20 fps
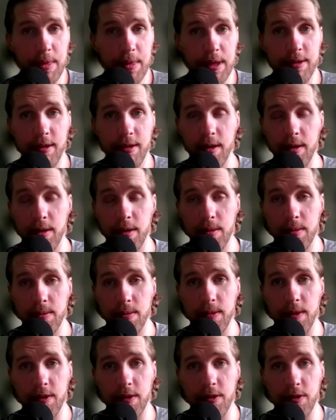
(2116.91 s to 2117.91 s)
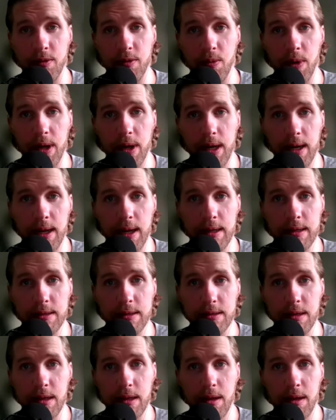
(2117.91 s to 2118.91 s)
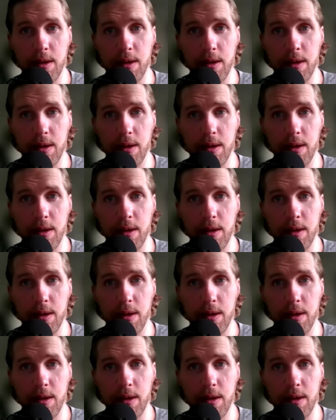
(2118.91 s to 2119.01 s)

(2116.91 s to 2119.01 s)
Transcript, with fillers: it's here this is what it is